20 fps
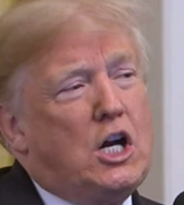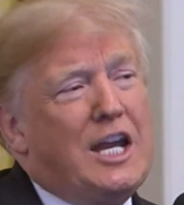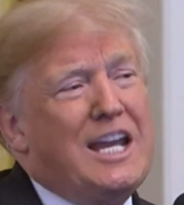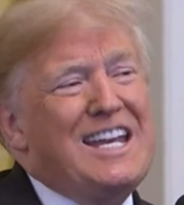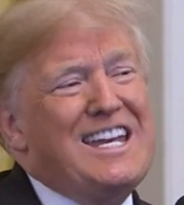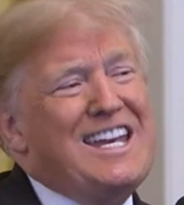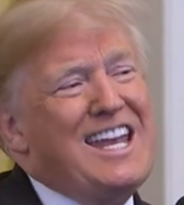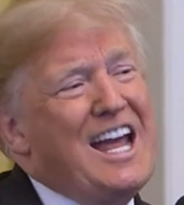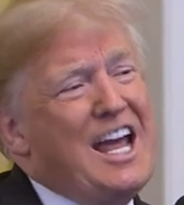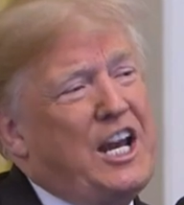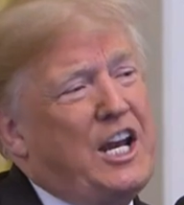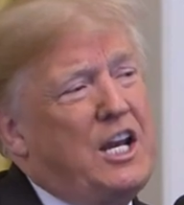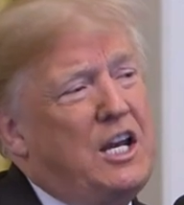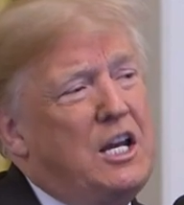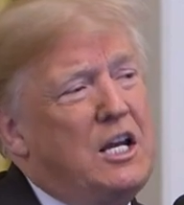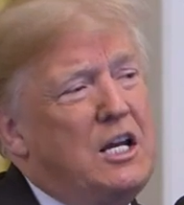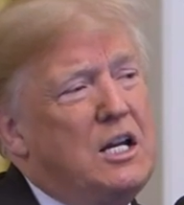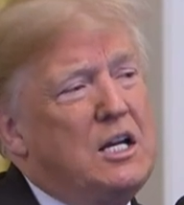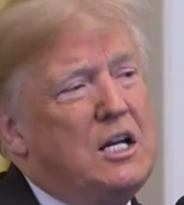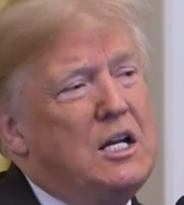
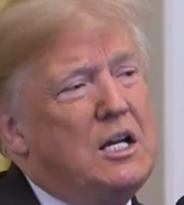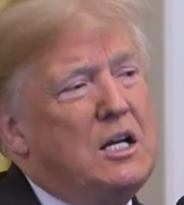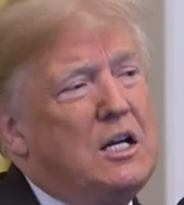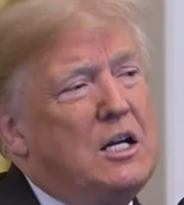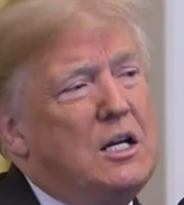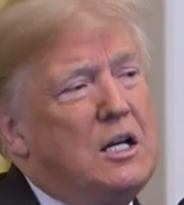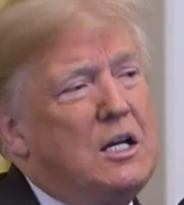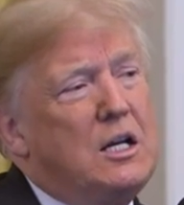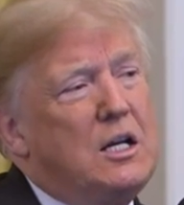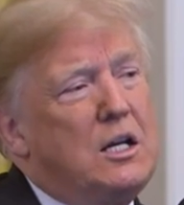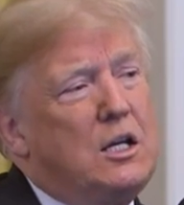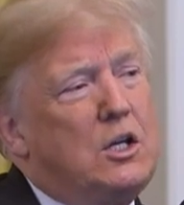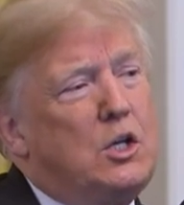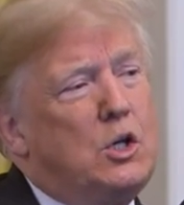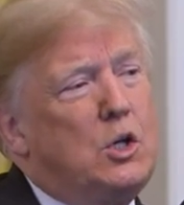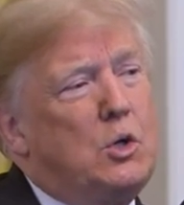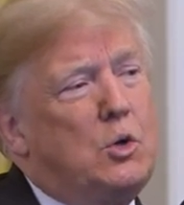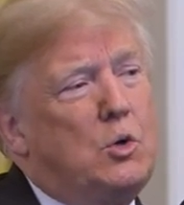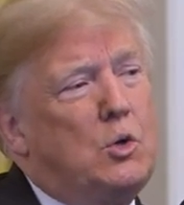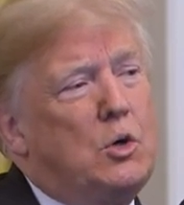indebted
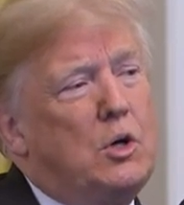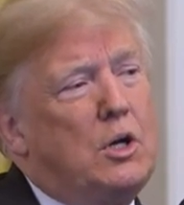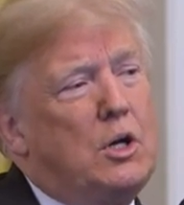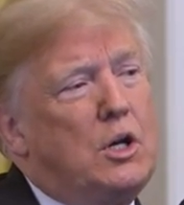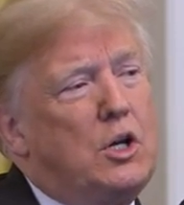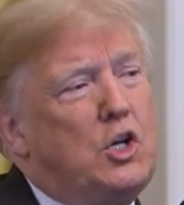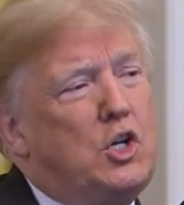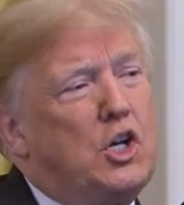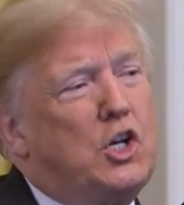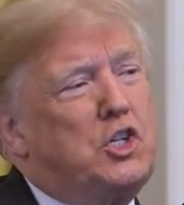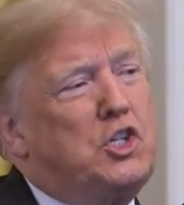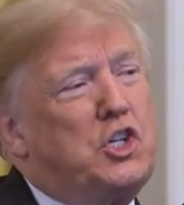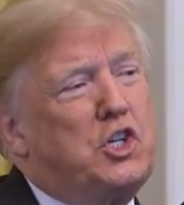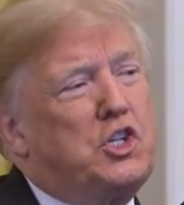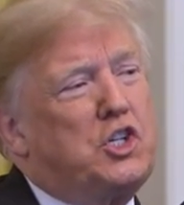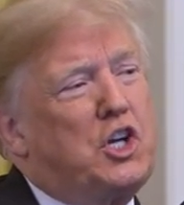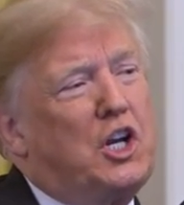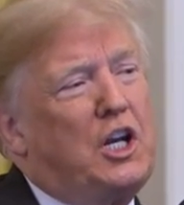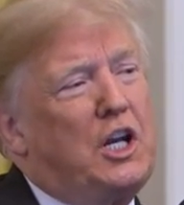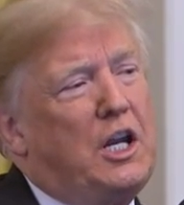to
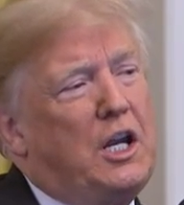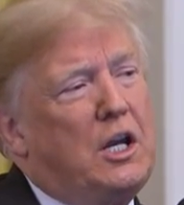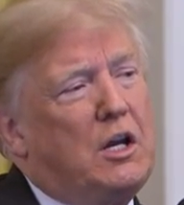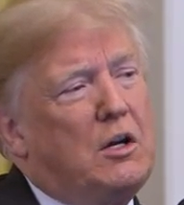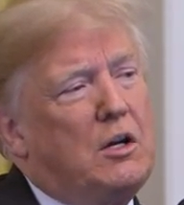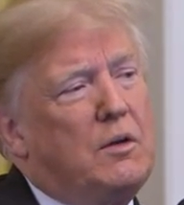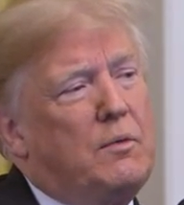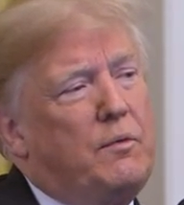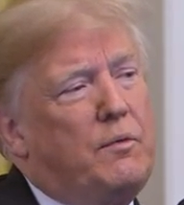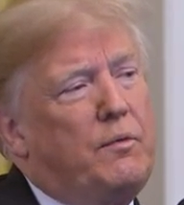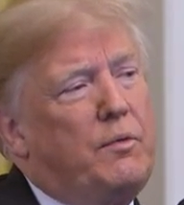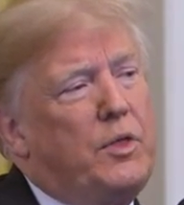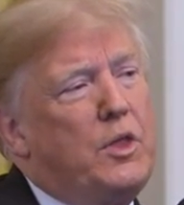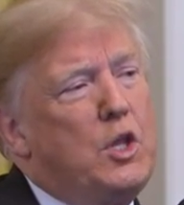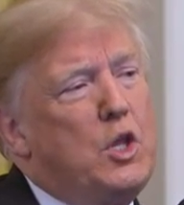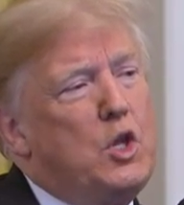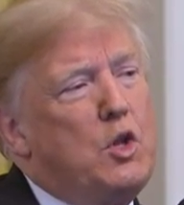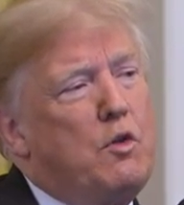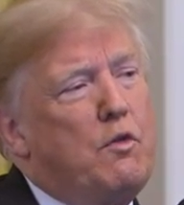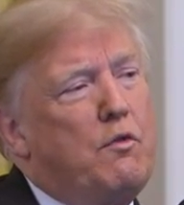Justice Scalia
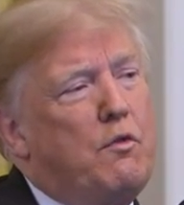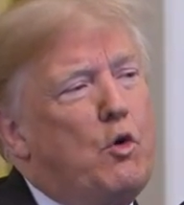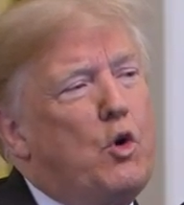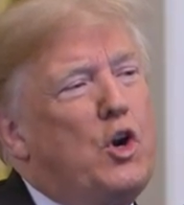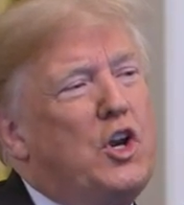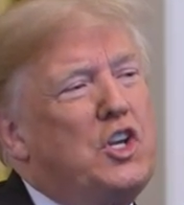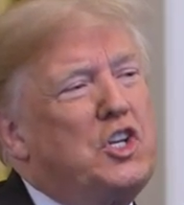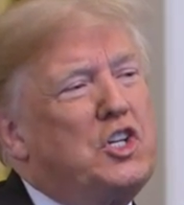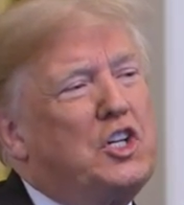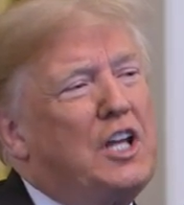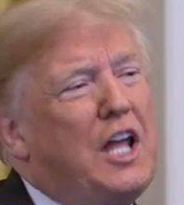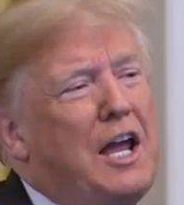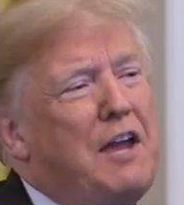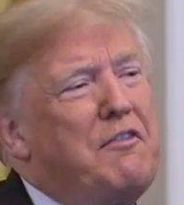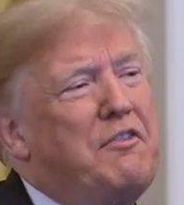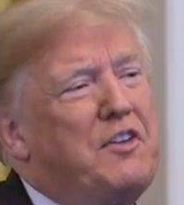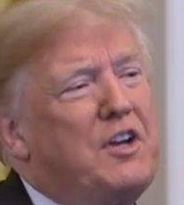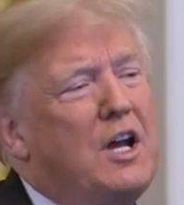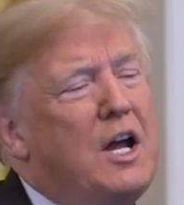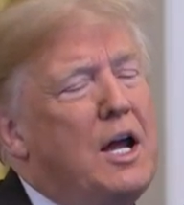for his
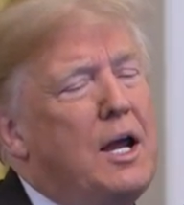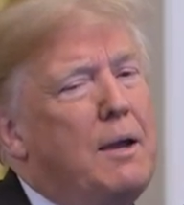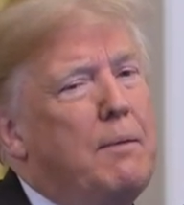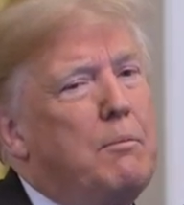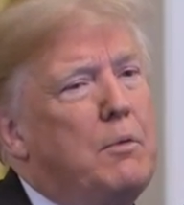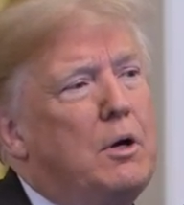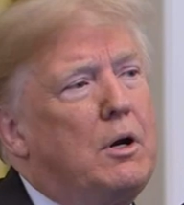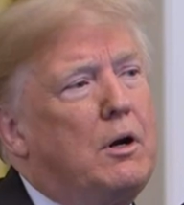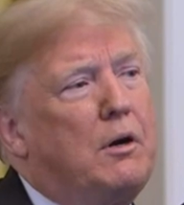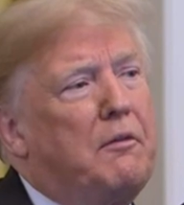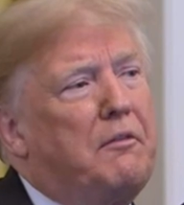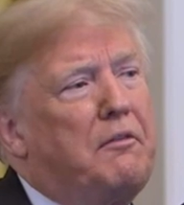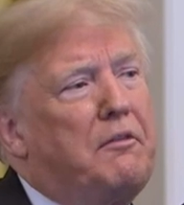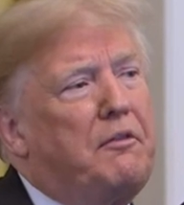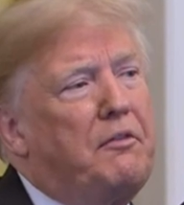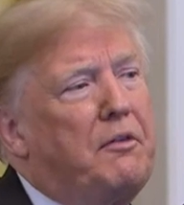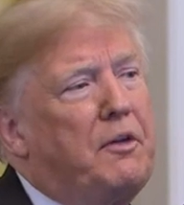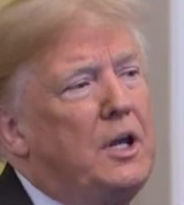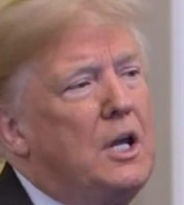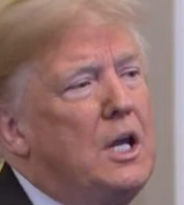lifetime
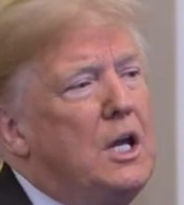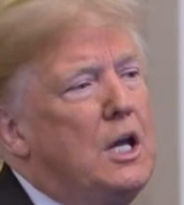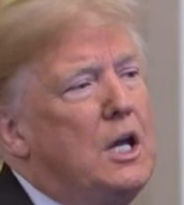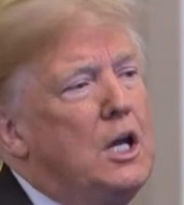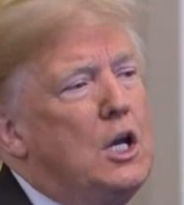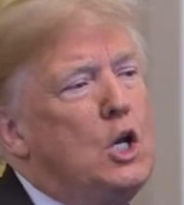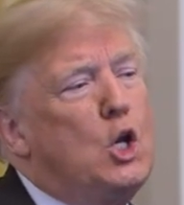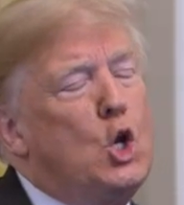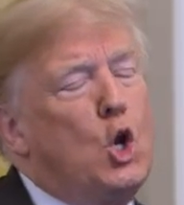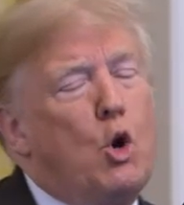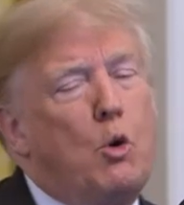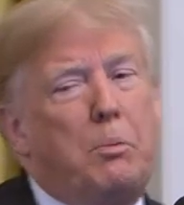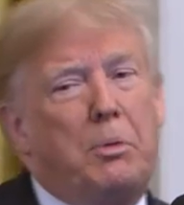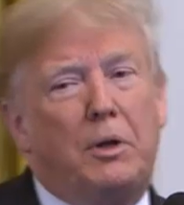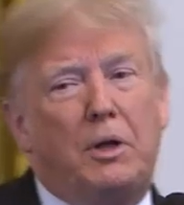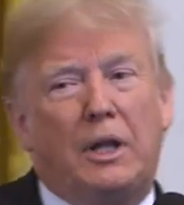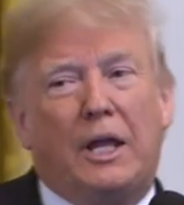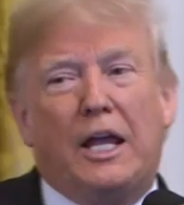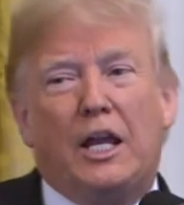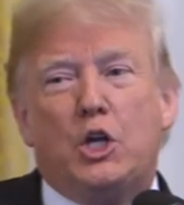of
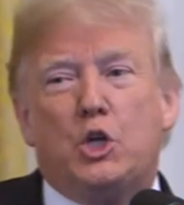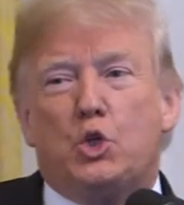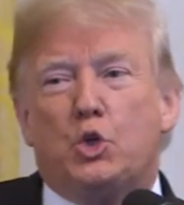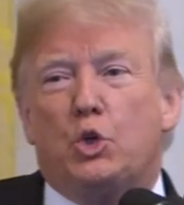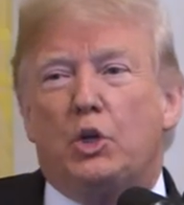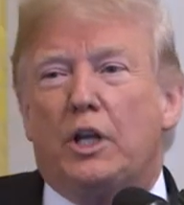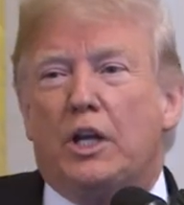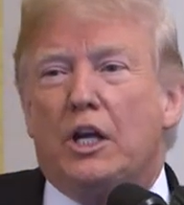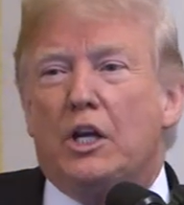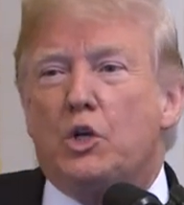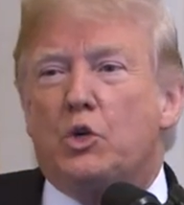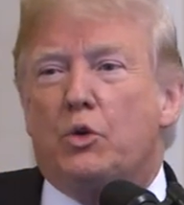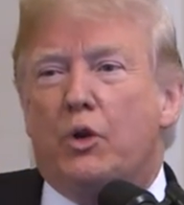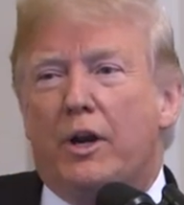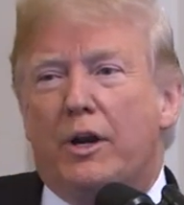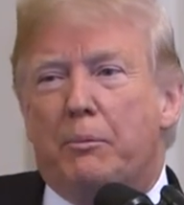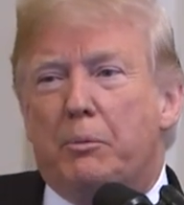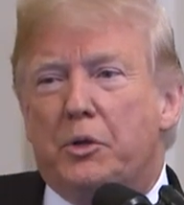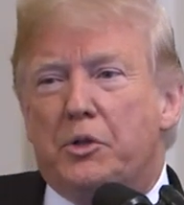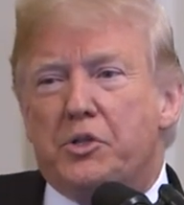noble and truly
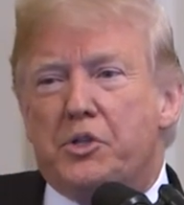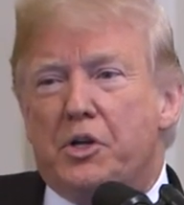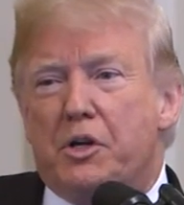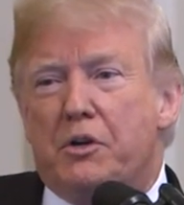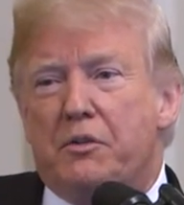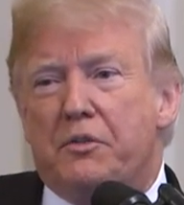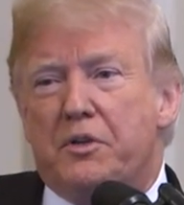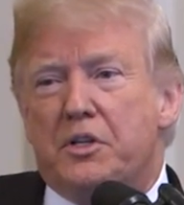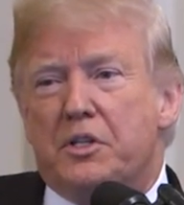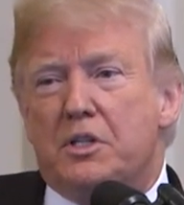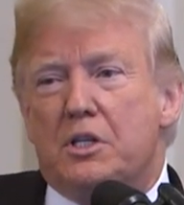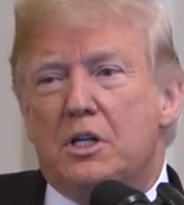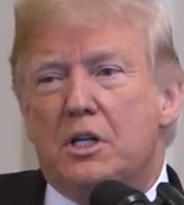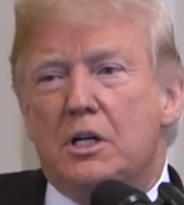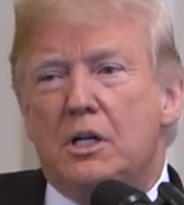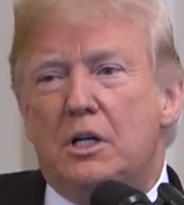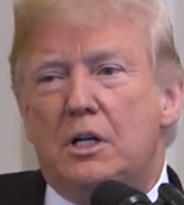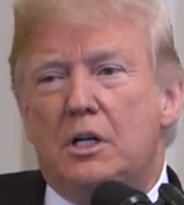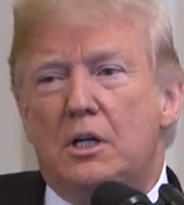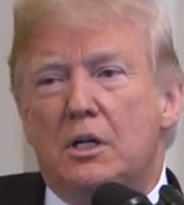incredible service.